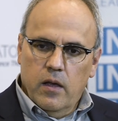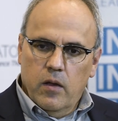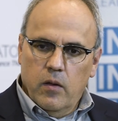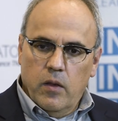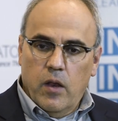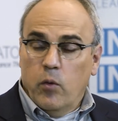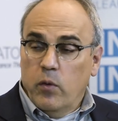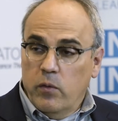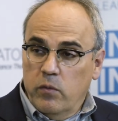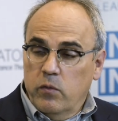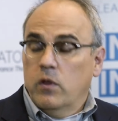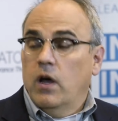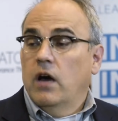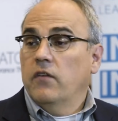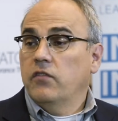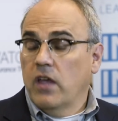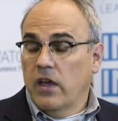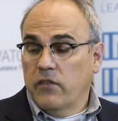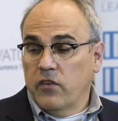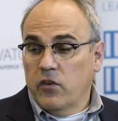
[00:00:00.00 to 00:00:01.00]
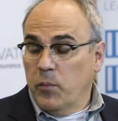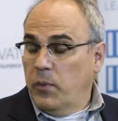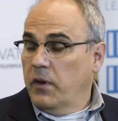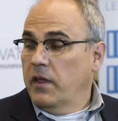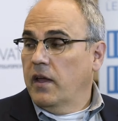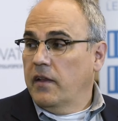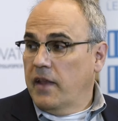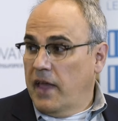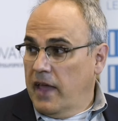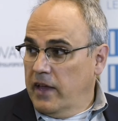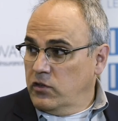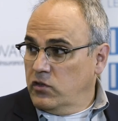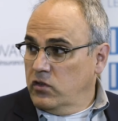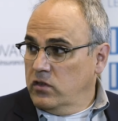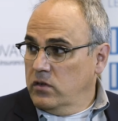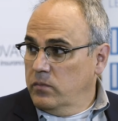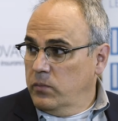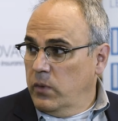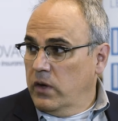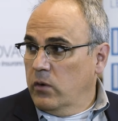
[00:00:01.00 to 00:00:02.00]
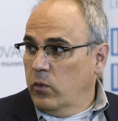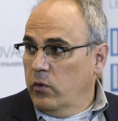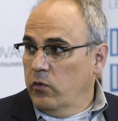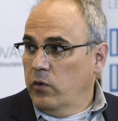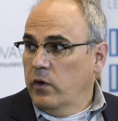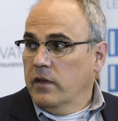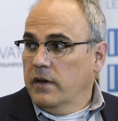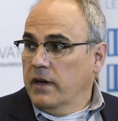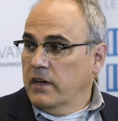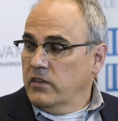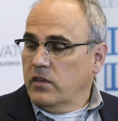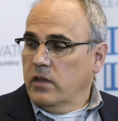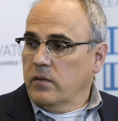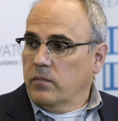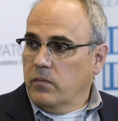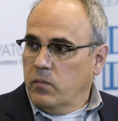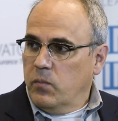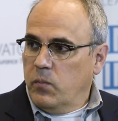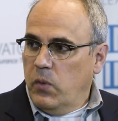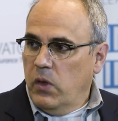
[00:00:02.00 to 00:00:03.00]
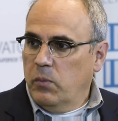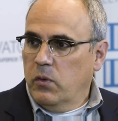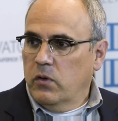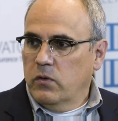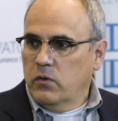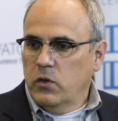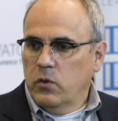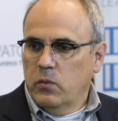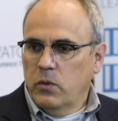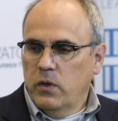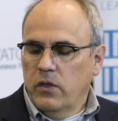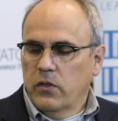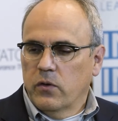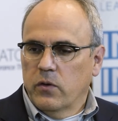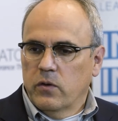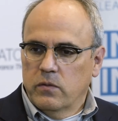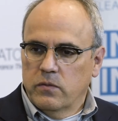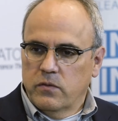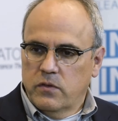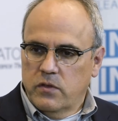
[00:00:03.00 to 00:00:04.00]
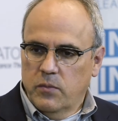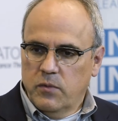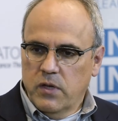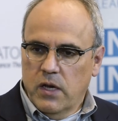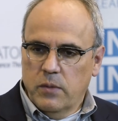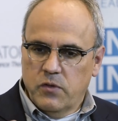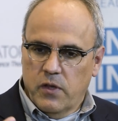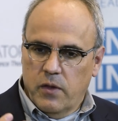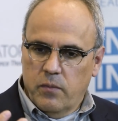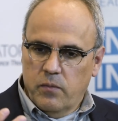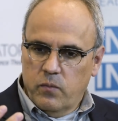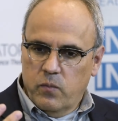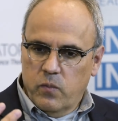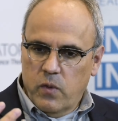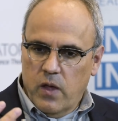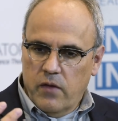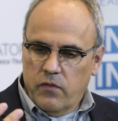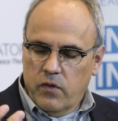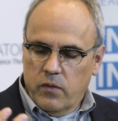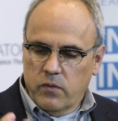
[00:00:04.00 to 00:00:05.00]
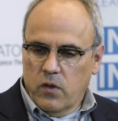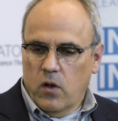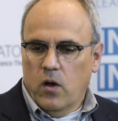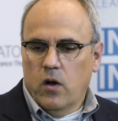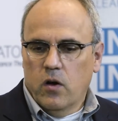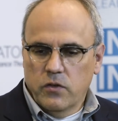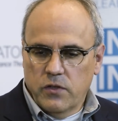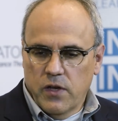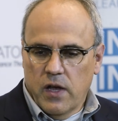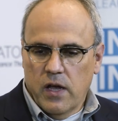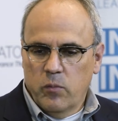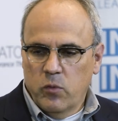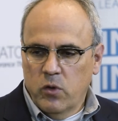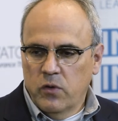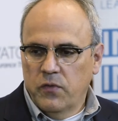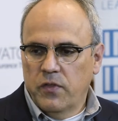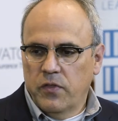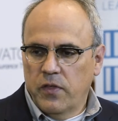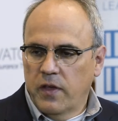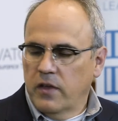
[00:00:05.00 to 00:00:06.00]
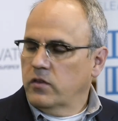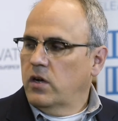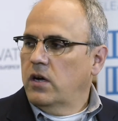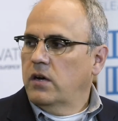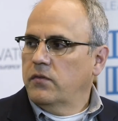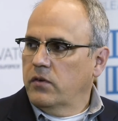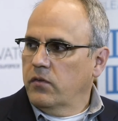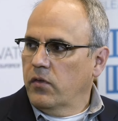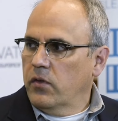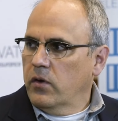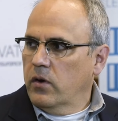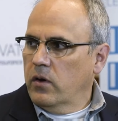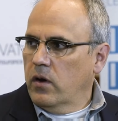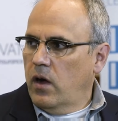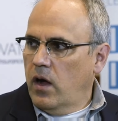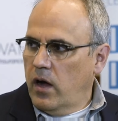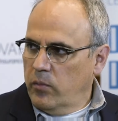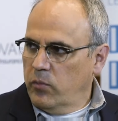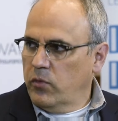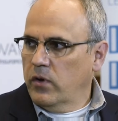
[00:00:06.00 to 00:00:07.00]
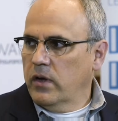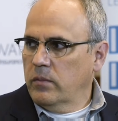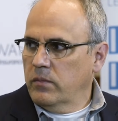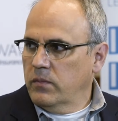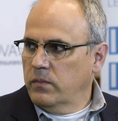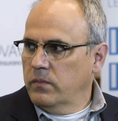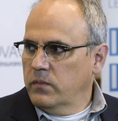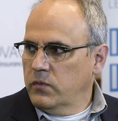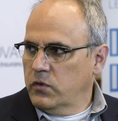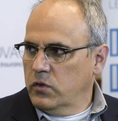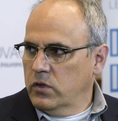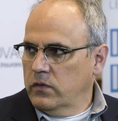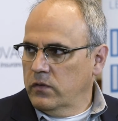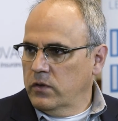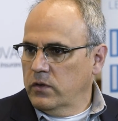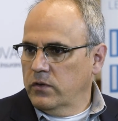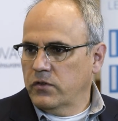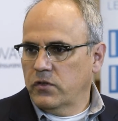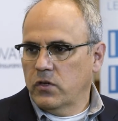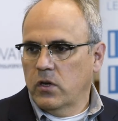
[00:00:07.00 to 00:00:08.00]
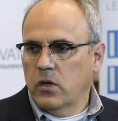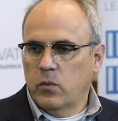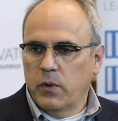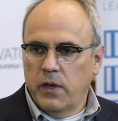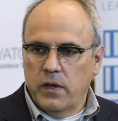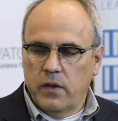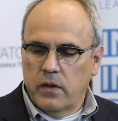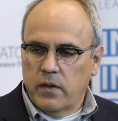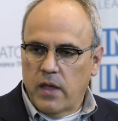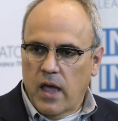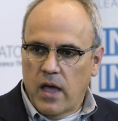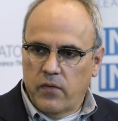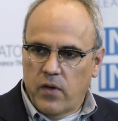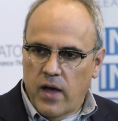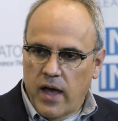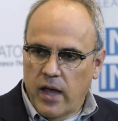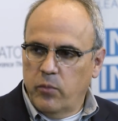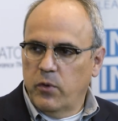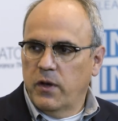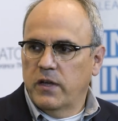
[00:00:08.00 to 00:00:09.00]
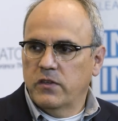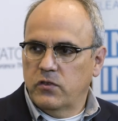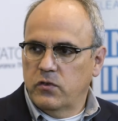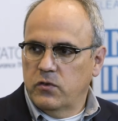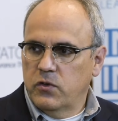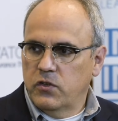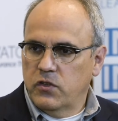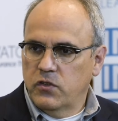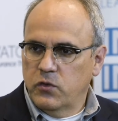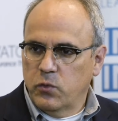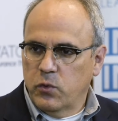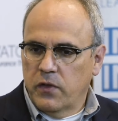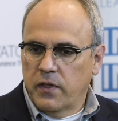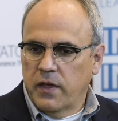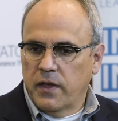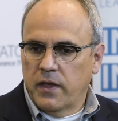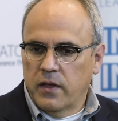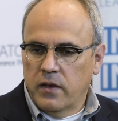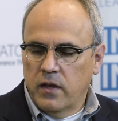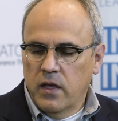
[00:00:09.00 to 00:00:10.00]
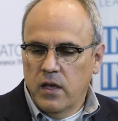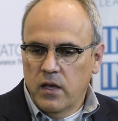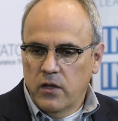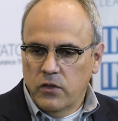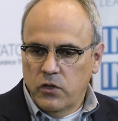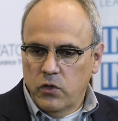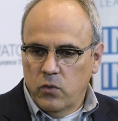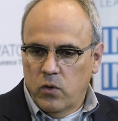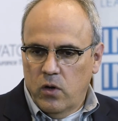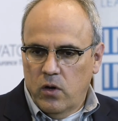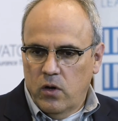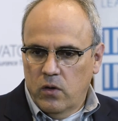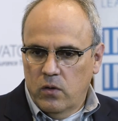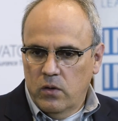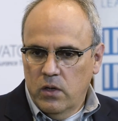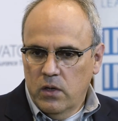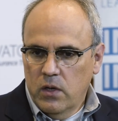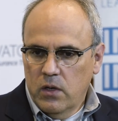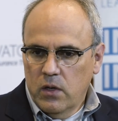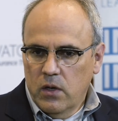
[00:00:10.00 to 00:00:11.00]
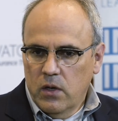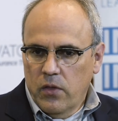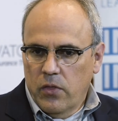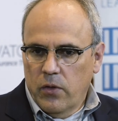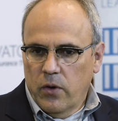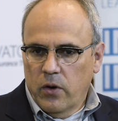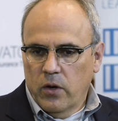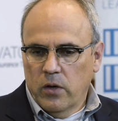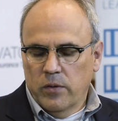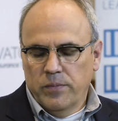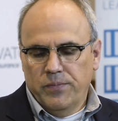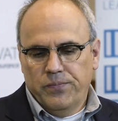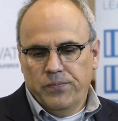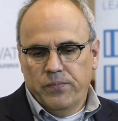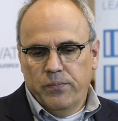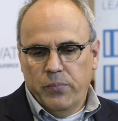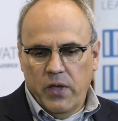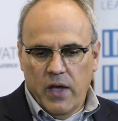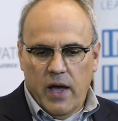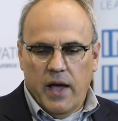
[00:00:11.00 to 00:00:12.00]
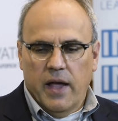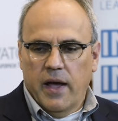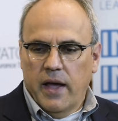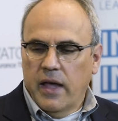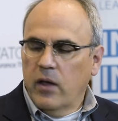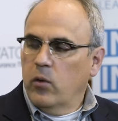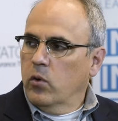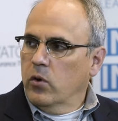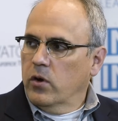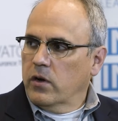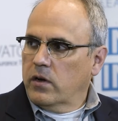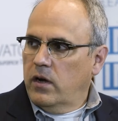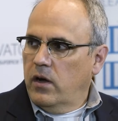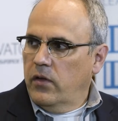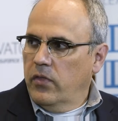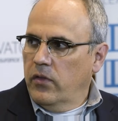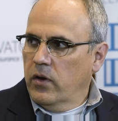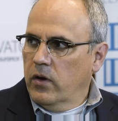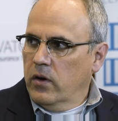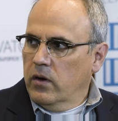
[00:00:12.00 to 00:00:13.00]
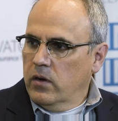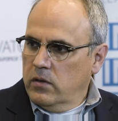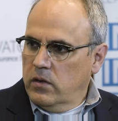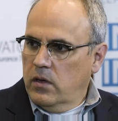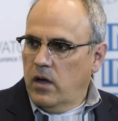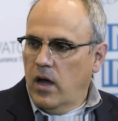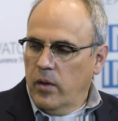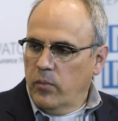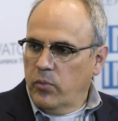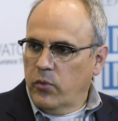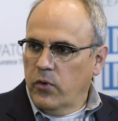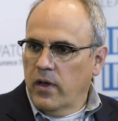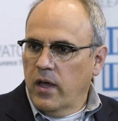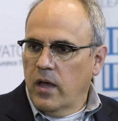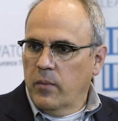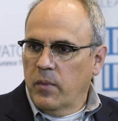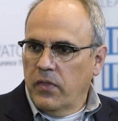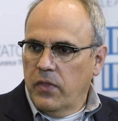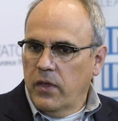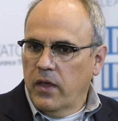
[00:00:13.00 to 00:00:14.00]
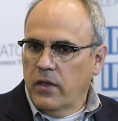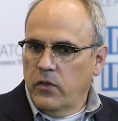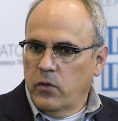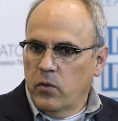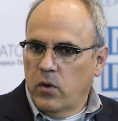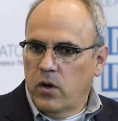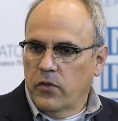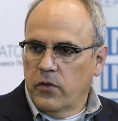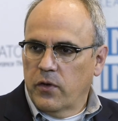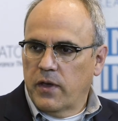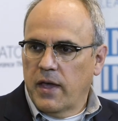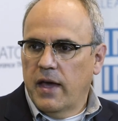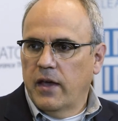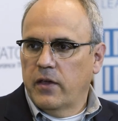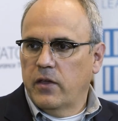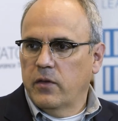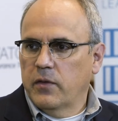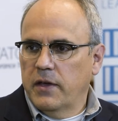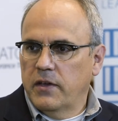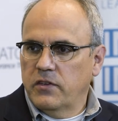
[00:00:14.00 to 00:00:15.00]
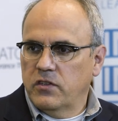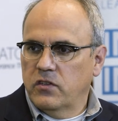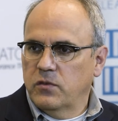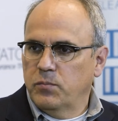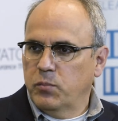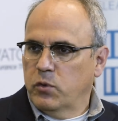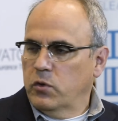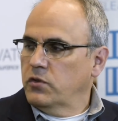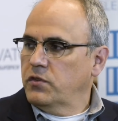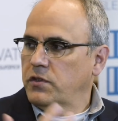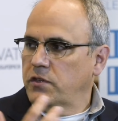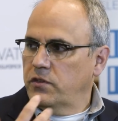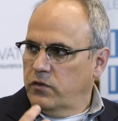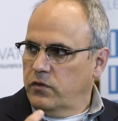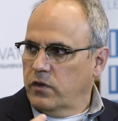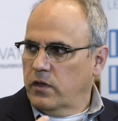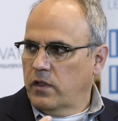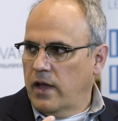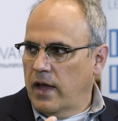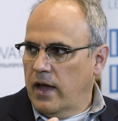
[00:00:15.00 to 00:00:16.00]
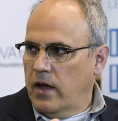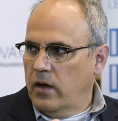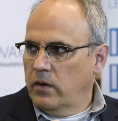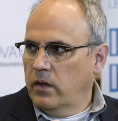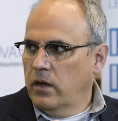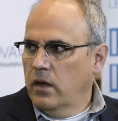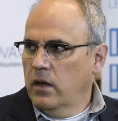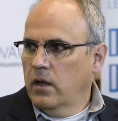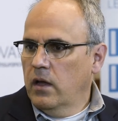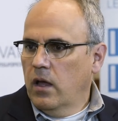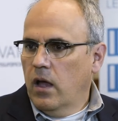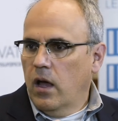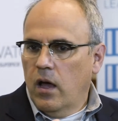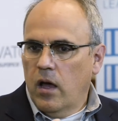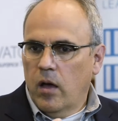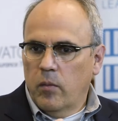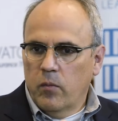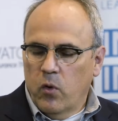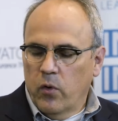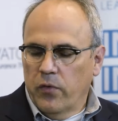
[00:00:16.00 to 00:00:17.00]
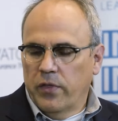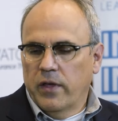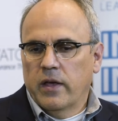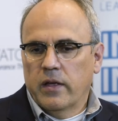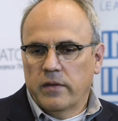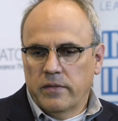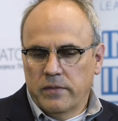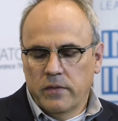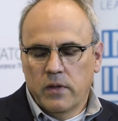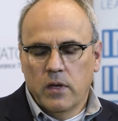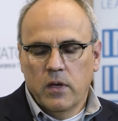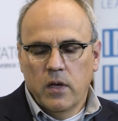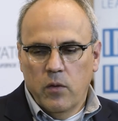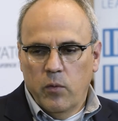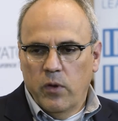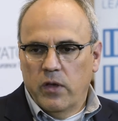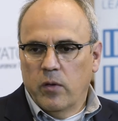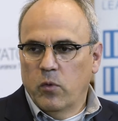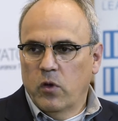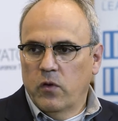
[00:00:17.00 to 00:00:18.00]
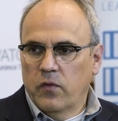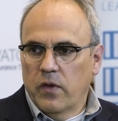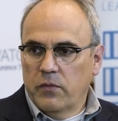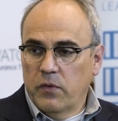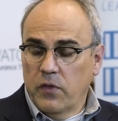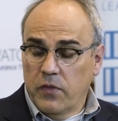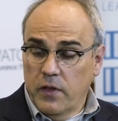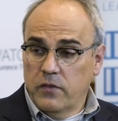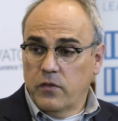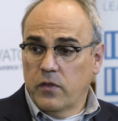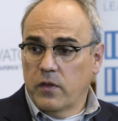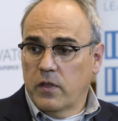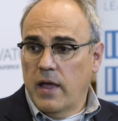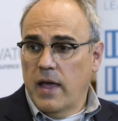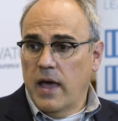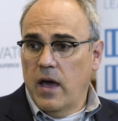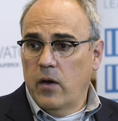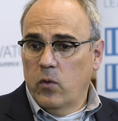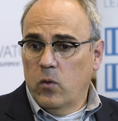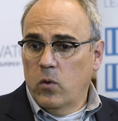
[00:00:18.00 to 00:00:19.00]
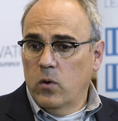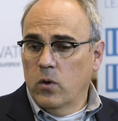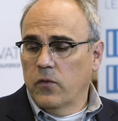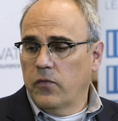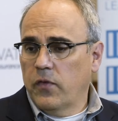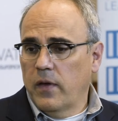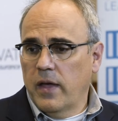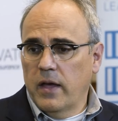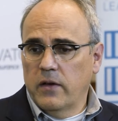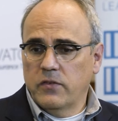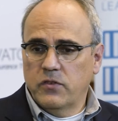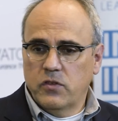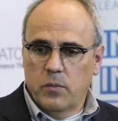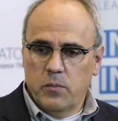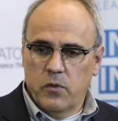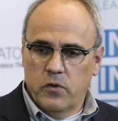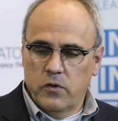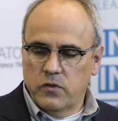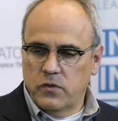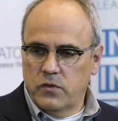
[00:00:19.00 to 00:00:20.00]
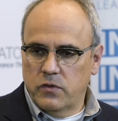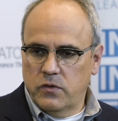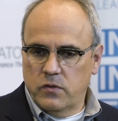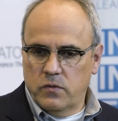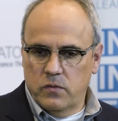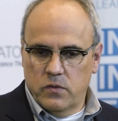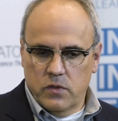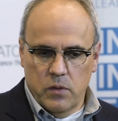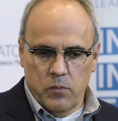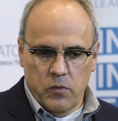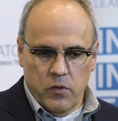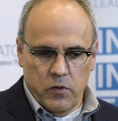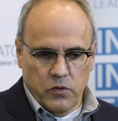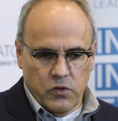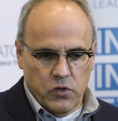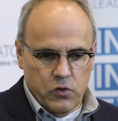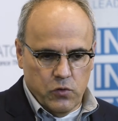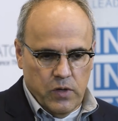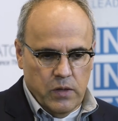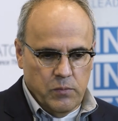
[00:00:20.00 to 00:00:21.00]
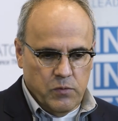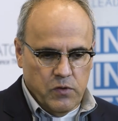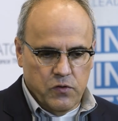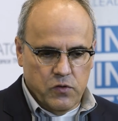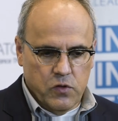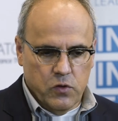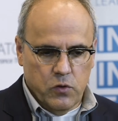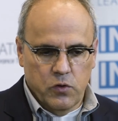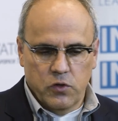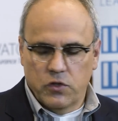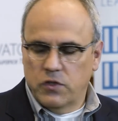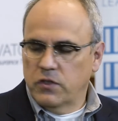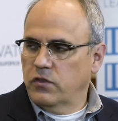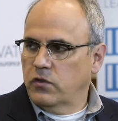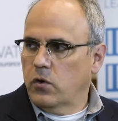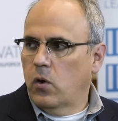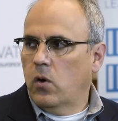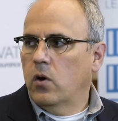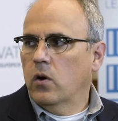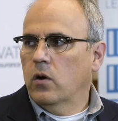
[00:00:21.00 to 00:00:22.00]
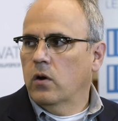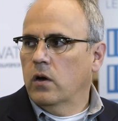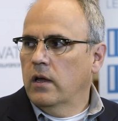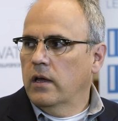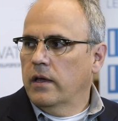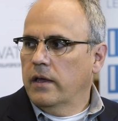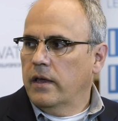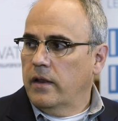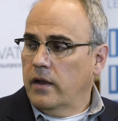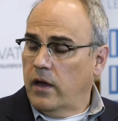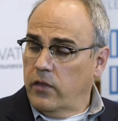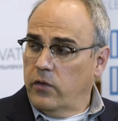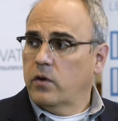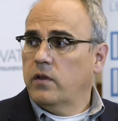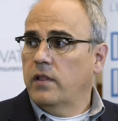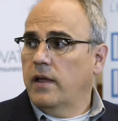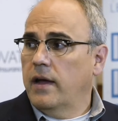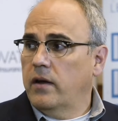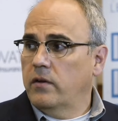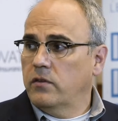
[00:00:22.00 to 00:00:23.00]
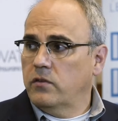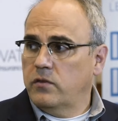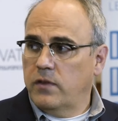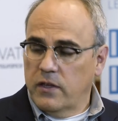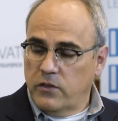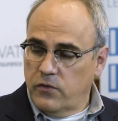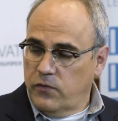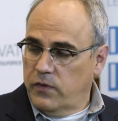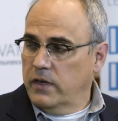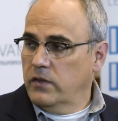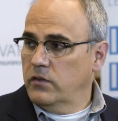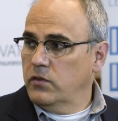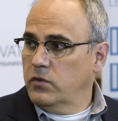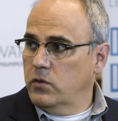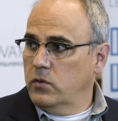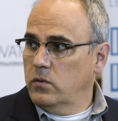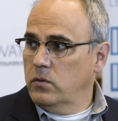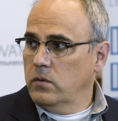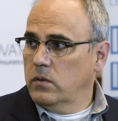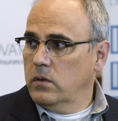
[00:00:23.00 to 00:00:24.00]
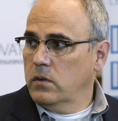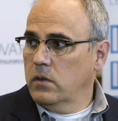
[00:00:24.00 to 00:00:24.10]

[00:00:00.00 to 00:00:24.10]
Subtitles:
we love to have everybody on Azure, but we realize that people do sometimes they have a hard time moving things off of their on-prem server, so we have hybrid solutions where they can do all their PII work on their on-prem and then do all their calculations bursting to the cloud, or then we can move everything to the cloud, or if they have some of their streams of solutions or in other clouds, that's fine too,